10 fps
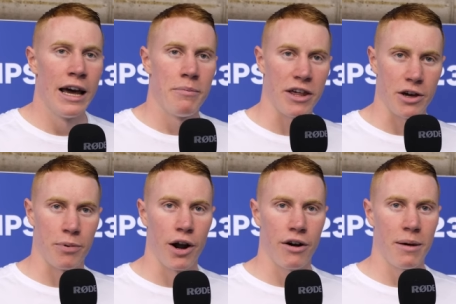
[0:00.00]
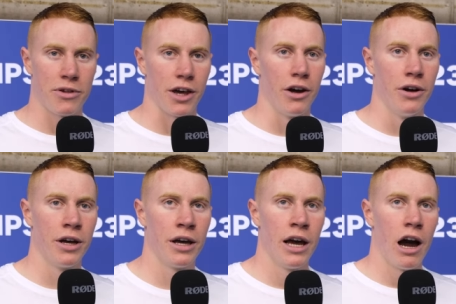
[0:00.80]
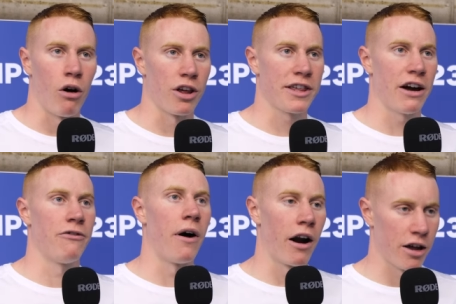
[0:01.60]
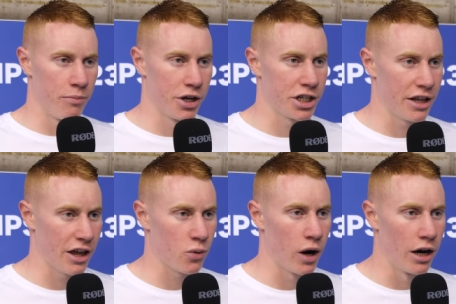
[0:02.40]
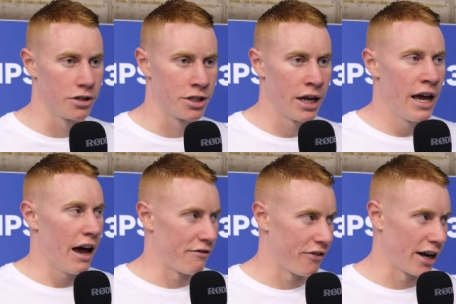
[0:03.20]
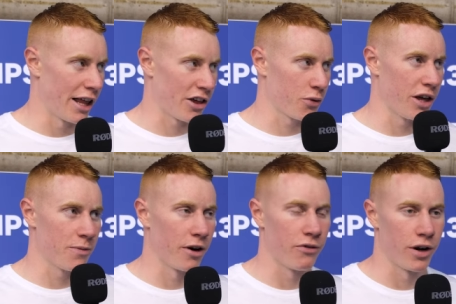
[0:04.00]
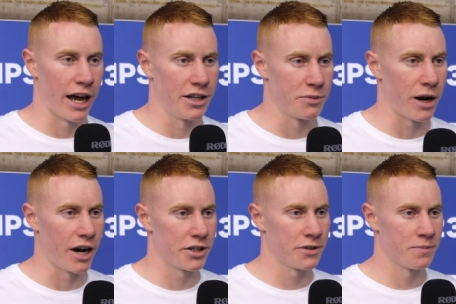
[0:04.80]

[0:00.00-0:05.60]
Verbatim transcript: busier programmes, so I want to see how far I can push it at this World and find that sweet spot for when I head into Paris.